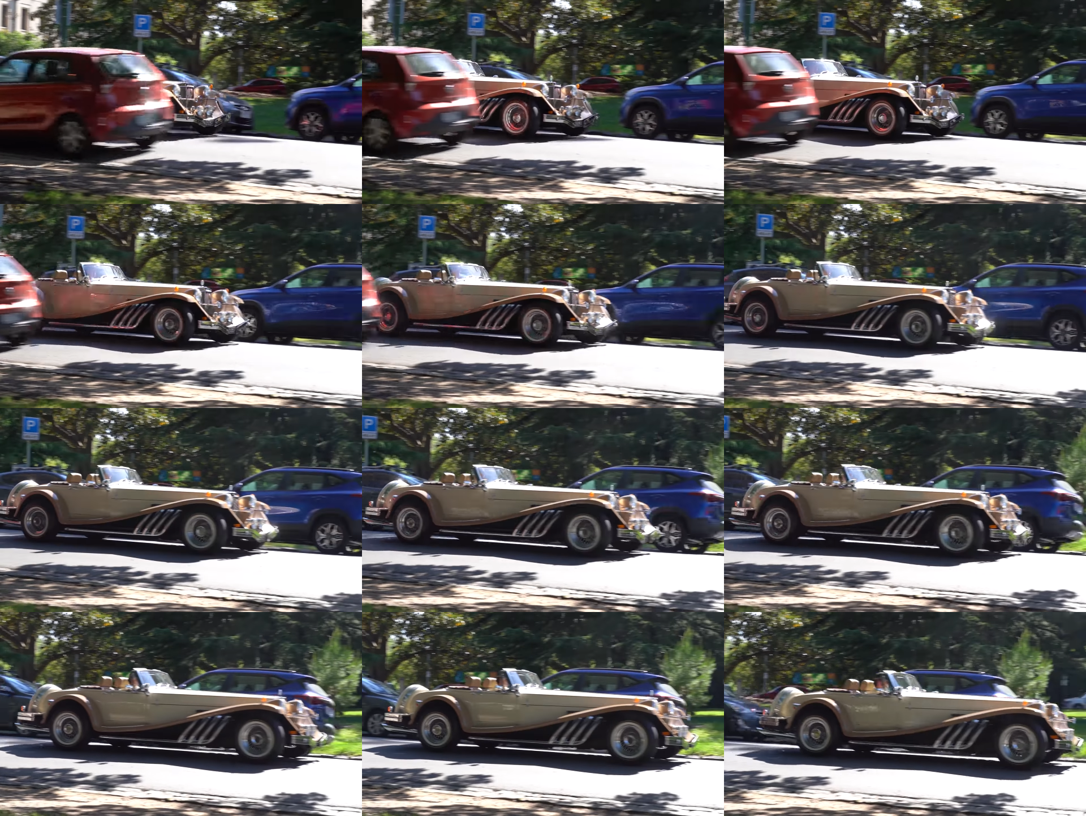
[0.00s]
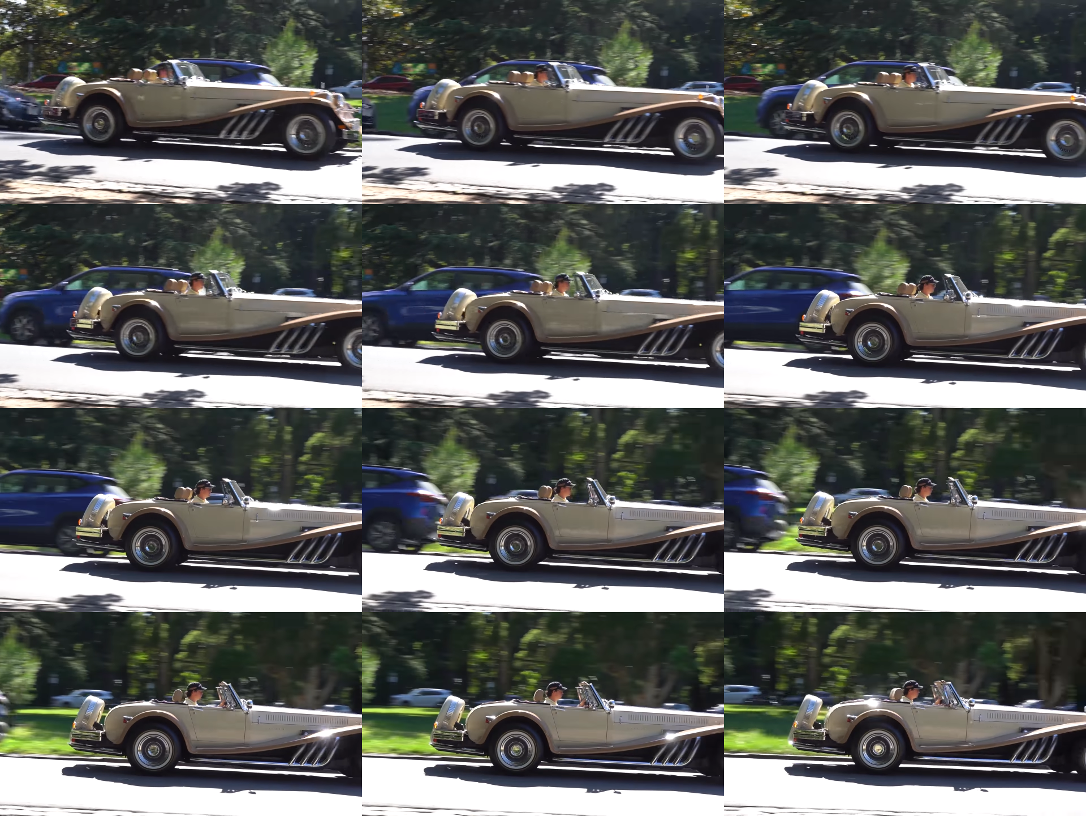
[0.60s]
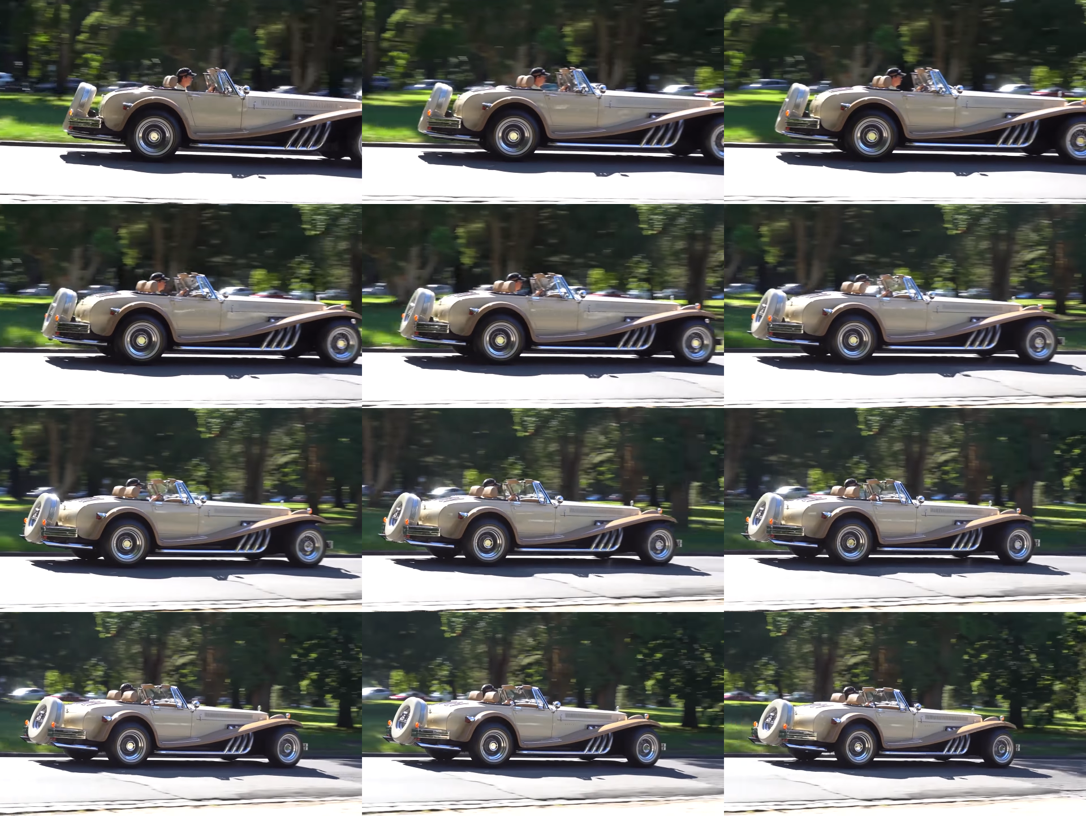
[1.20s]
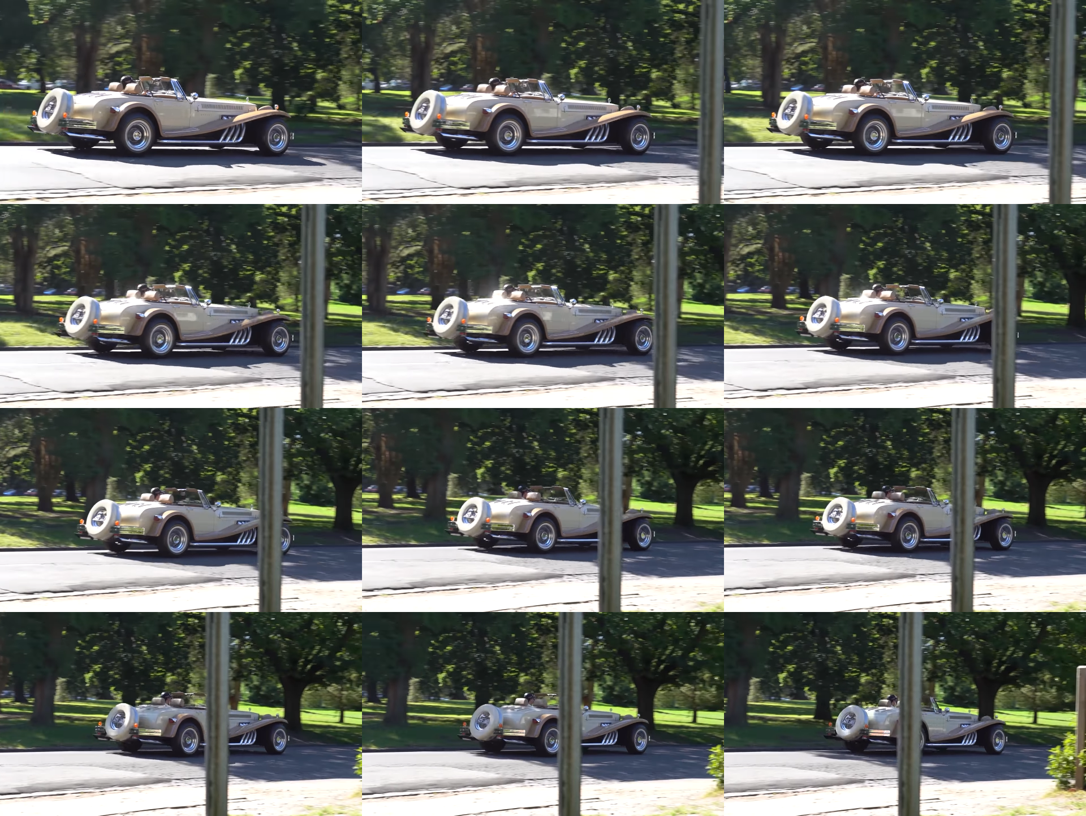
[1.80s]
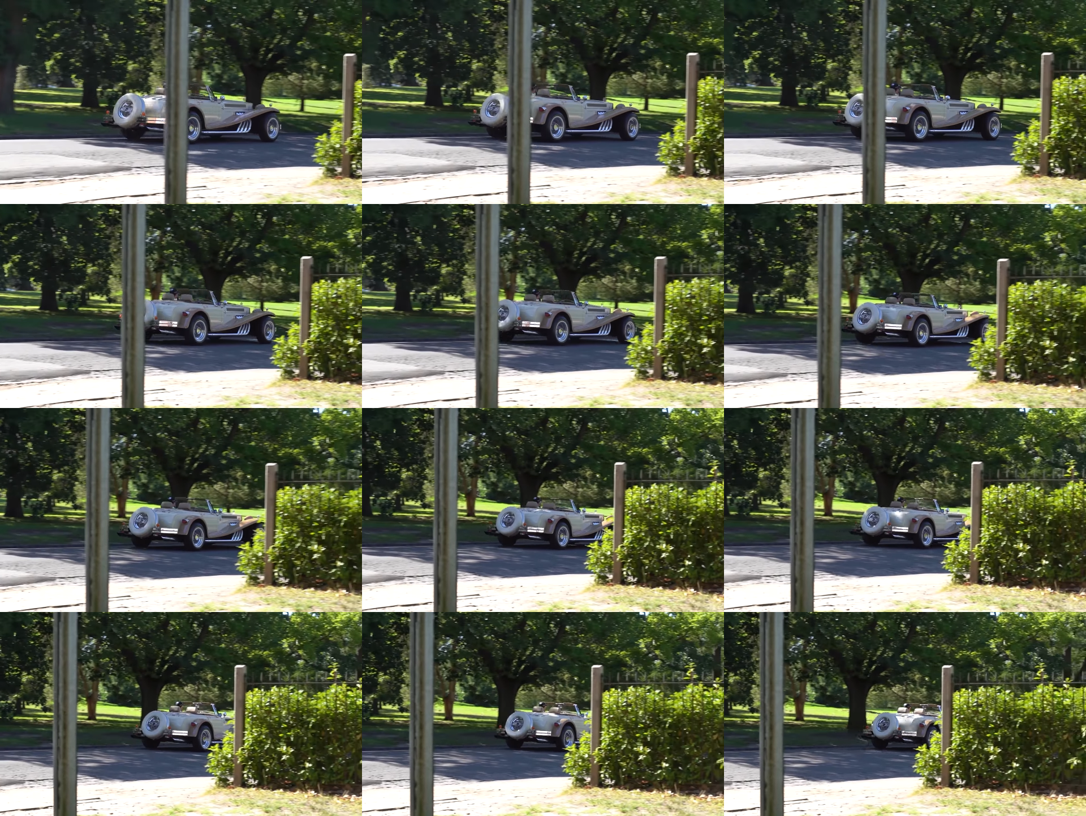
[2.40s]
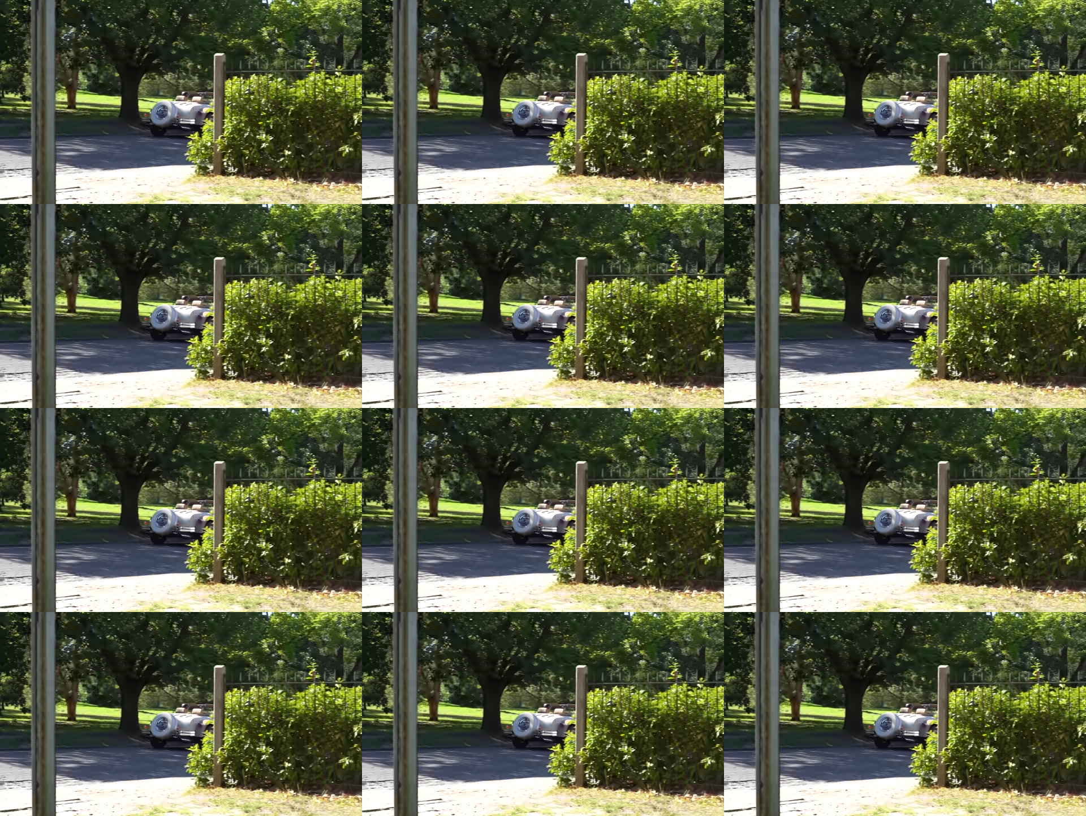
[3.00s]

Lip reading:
Nobody's mouth can be seen.